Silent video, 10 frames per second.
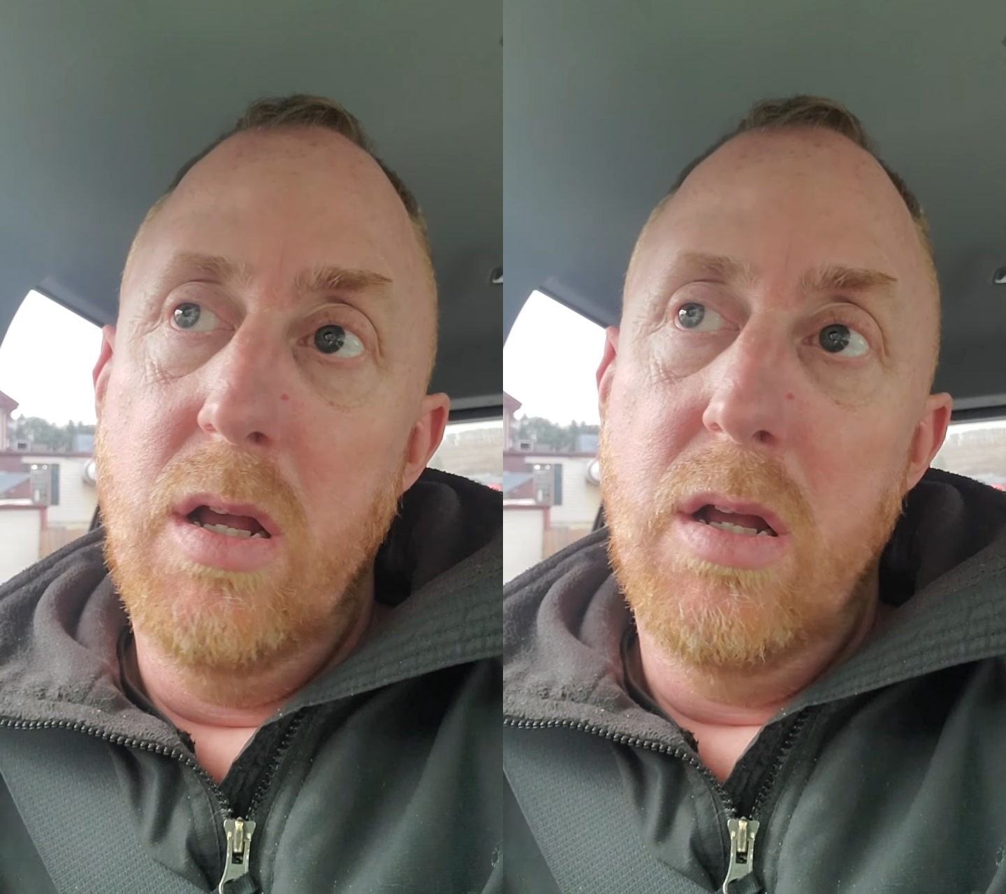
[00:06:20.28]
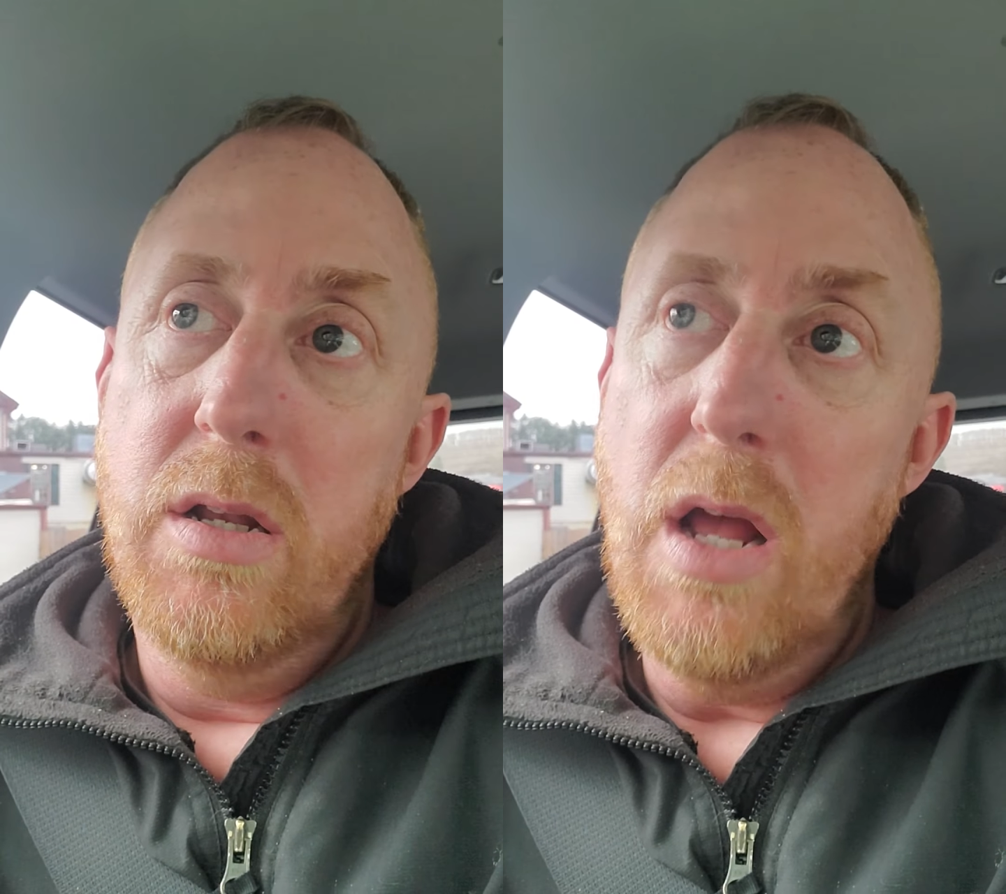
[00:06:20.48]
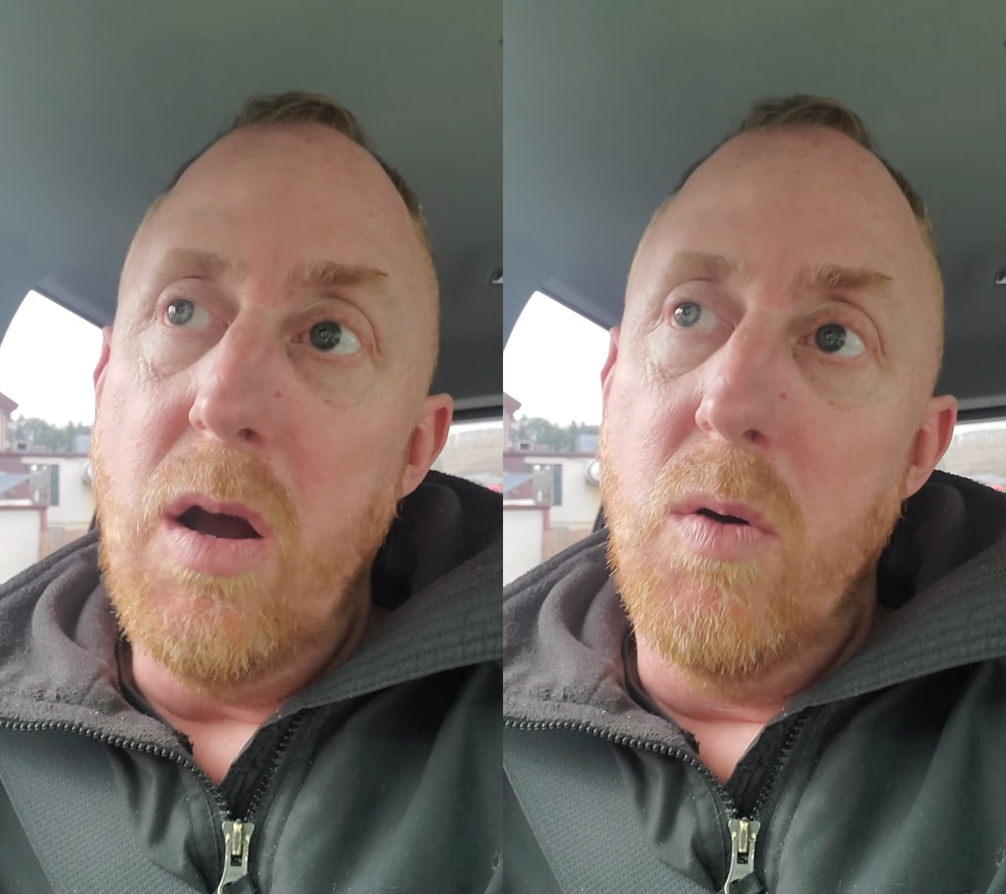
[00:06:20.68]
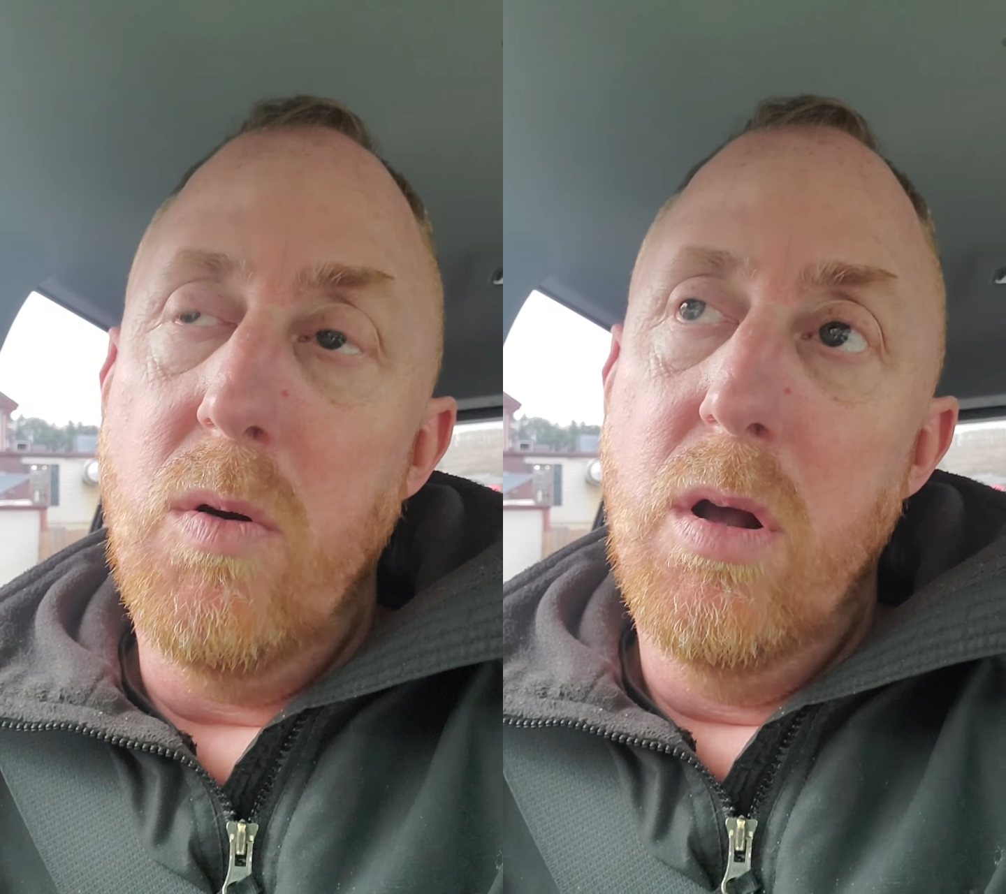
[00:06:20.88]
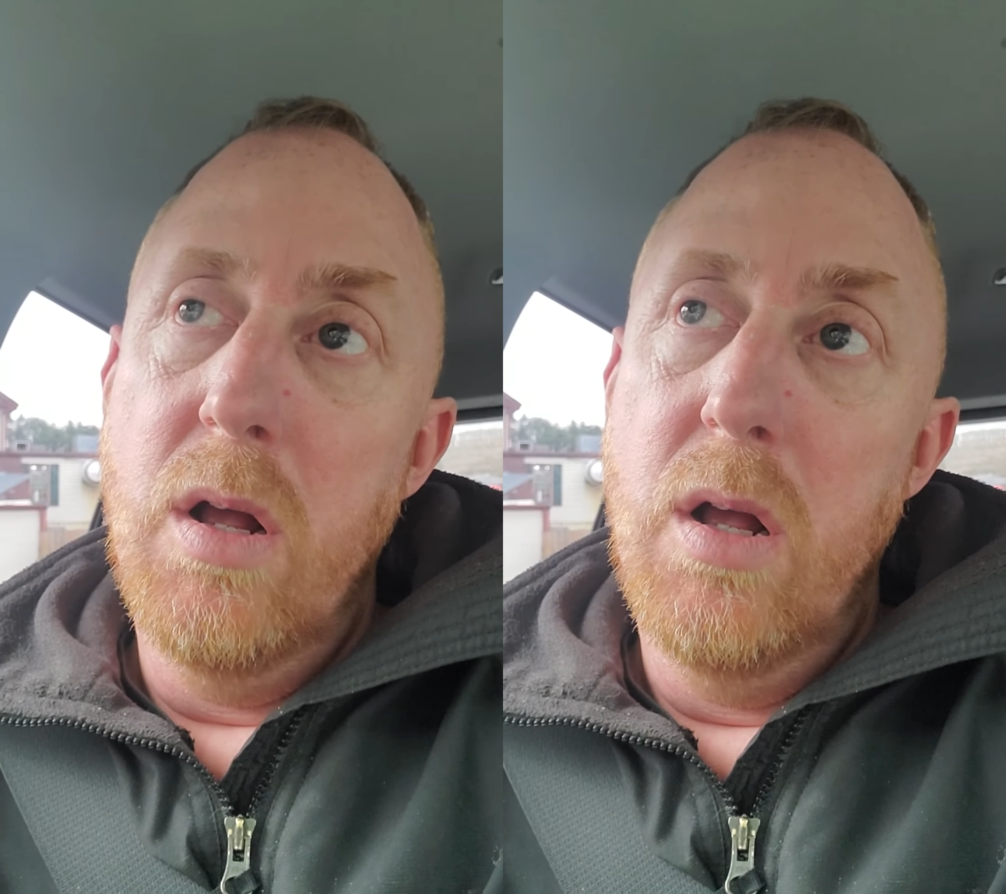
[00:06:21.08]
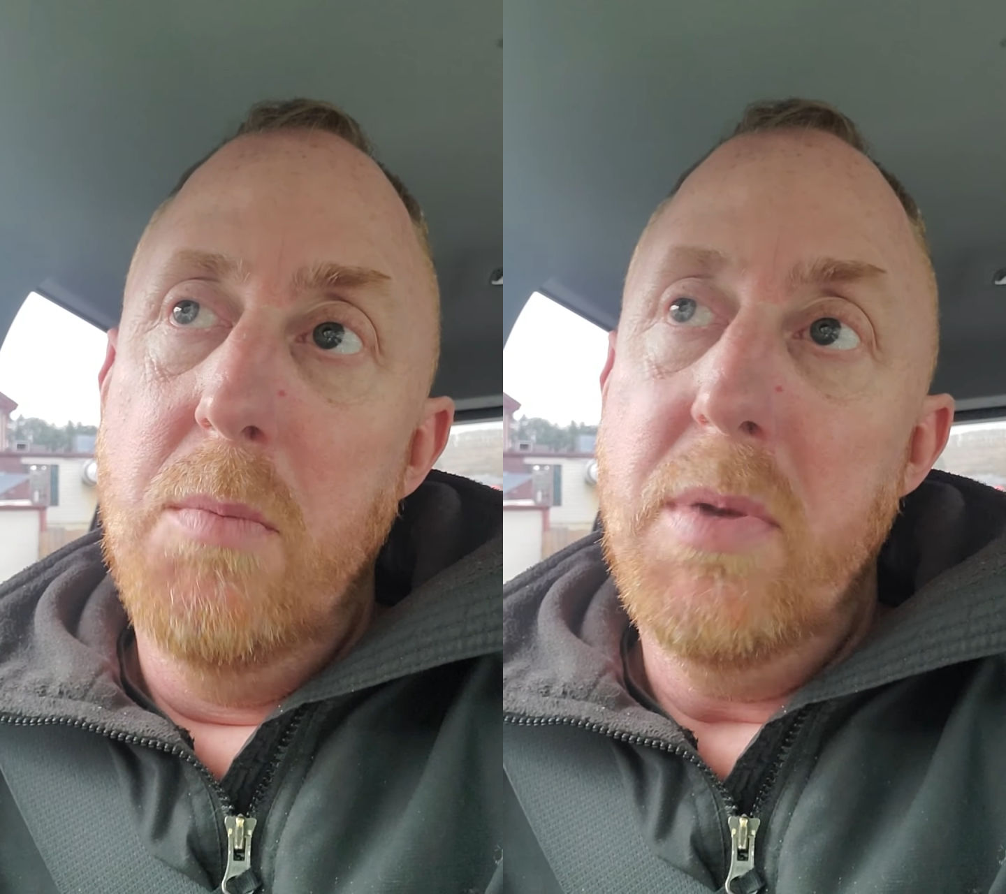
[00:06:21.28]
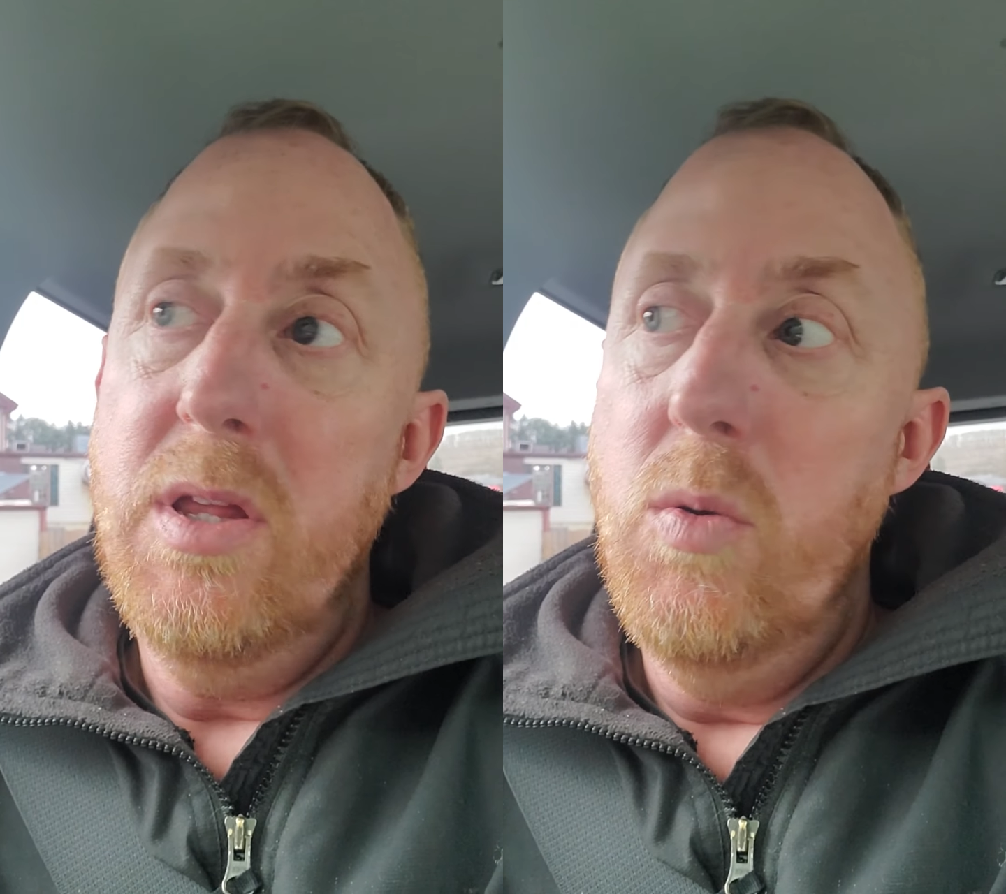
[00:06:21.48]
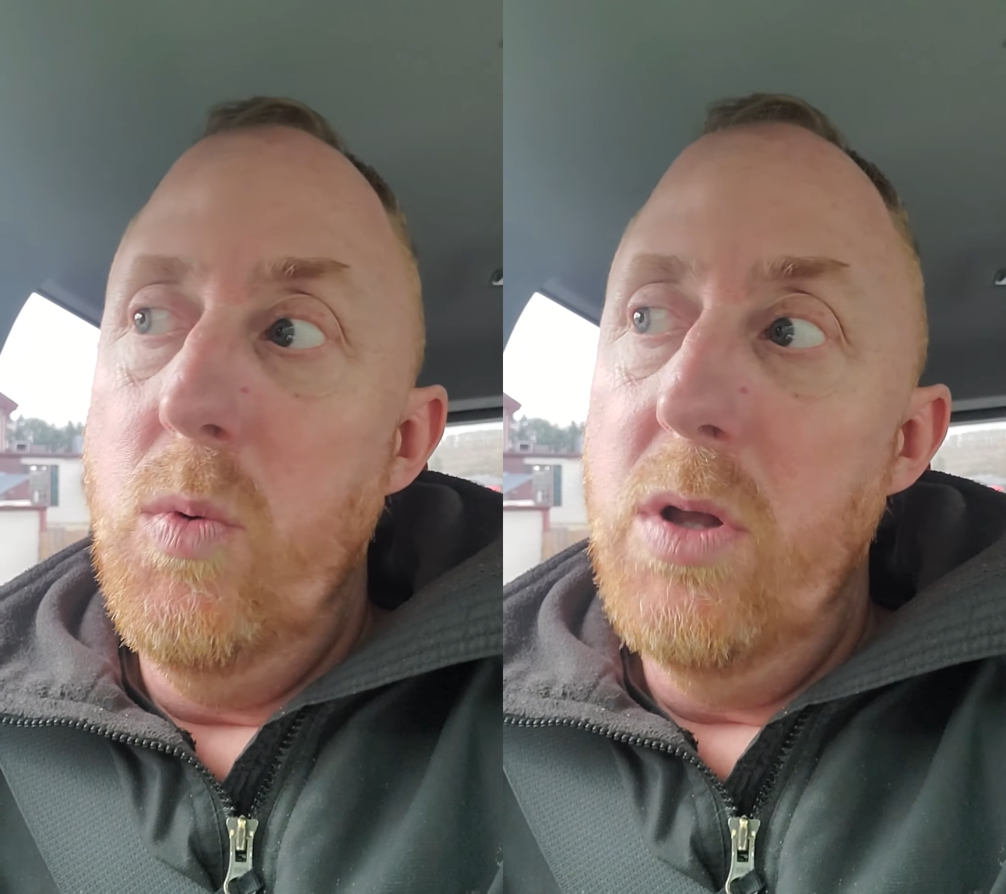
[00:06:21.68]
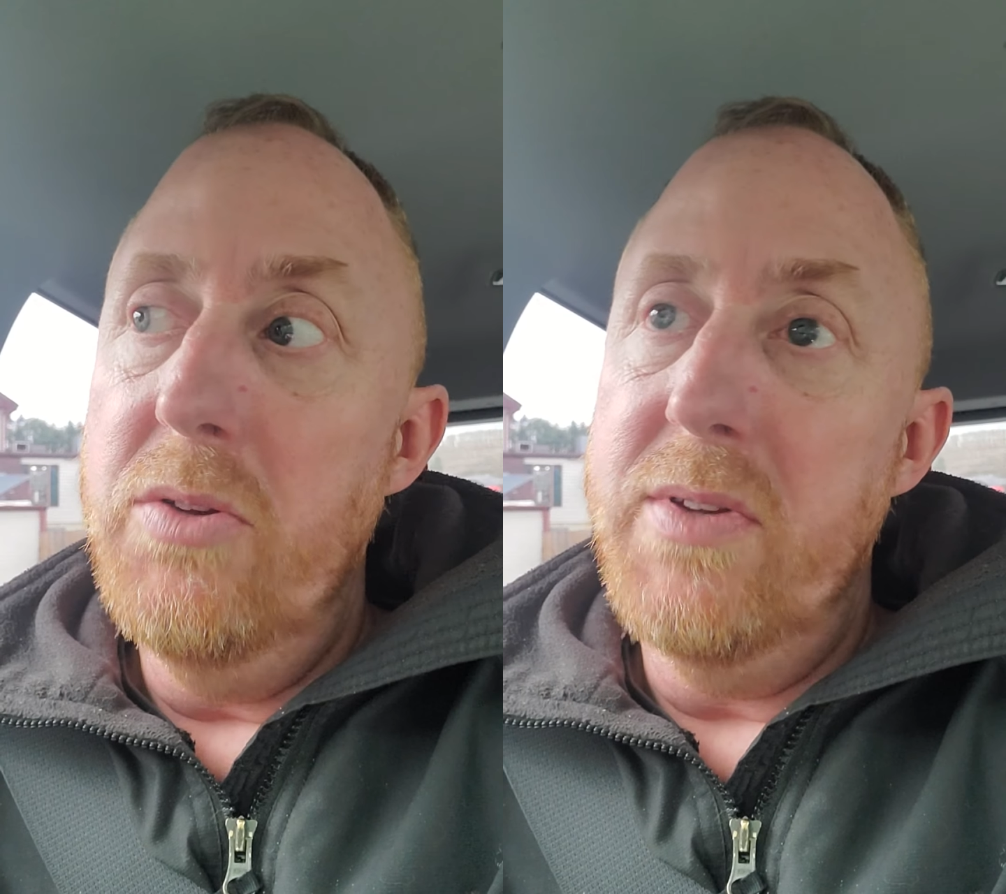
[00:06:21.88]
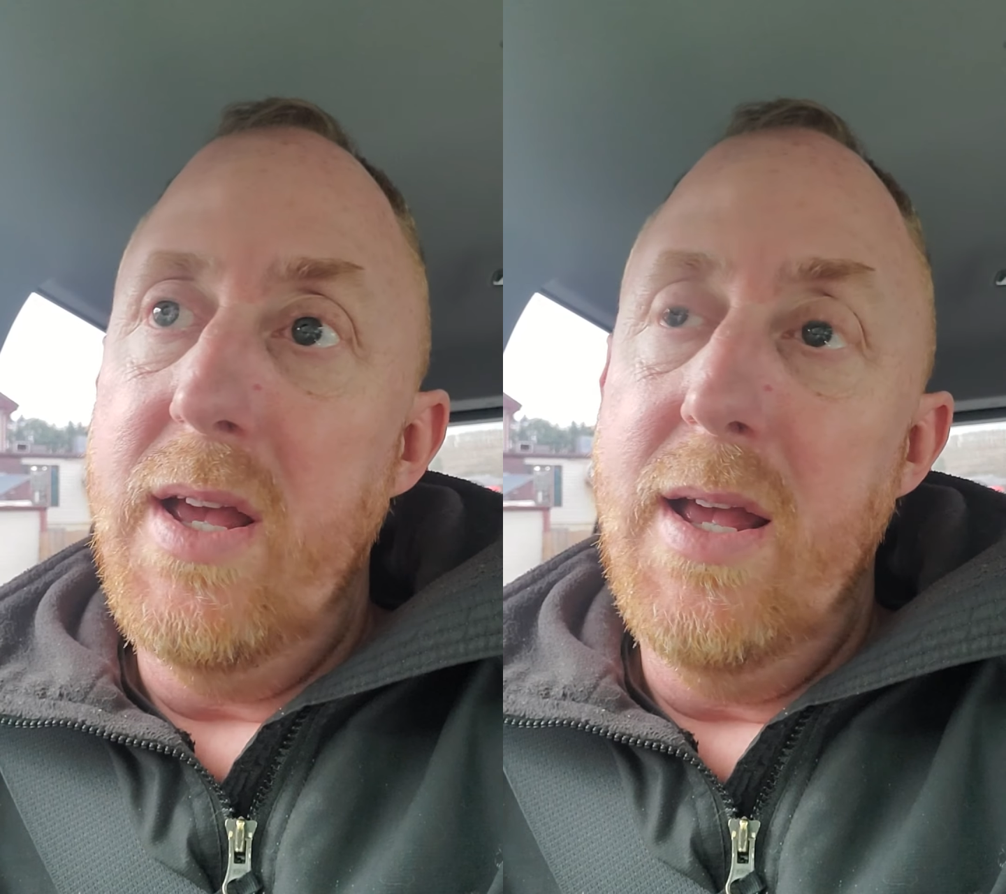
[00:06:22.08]
No. But you
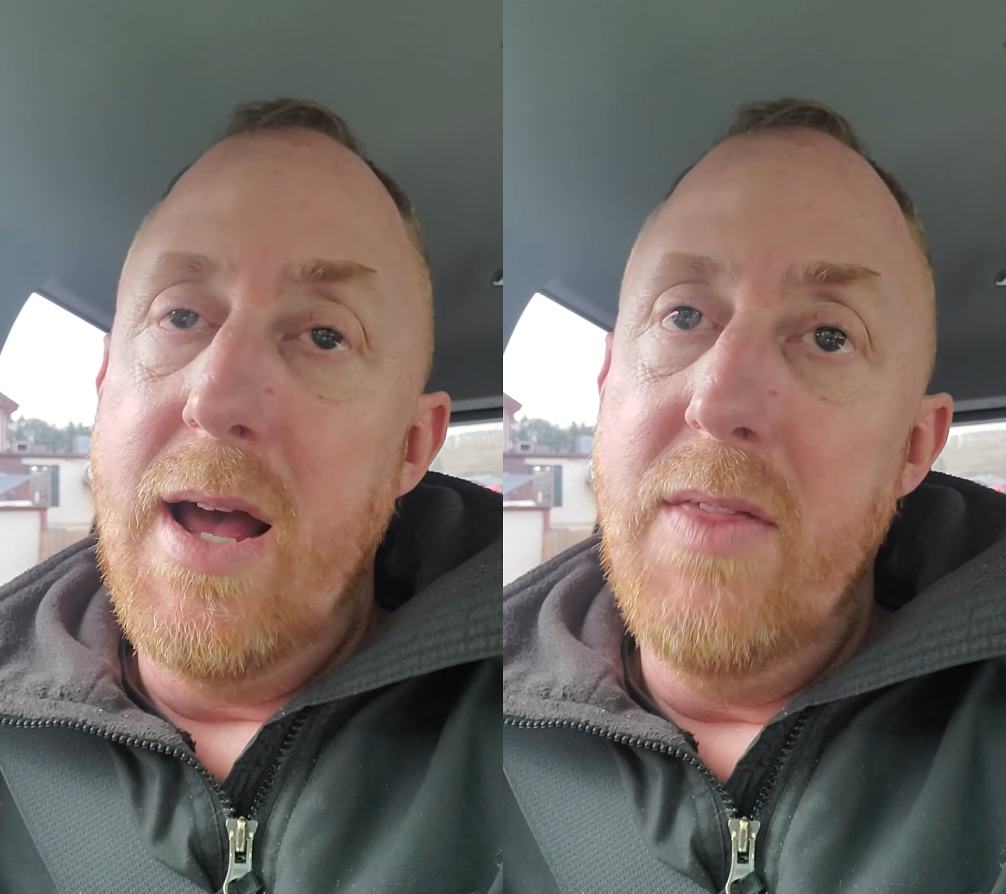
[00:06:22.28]
will say,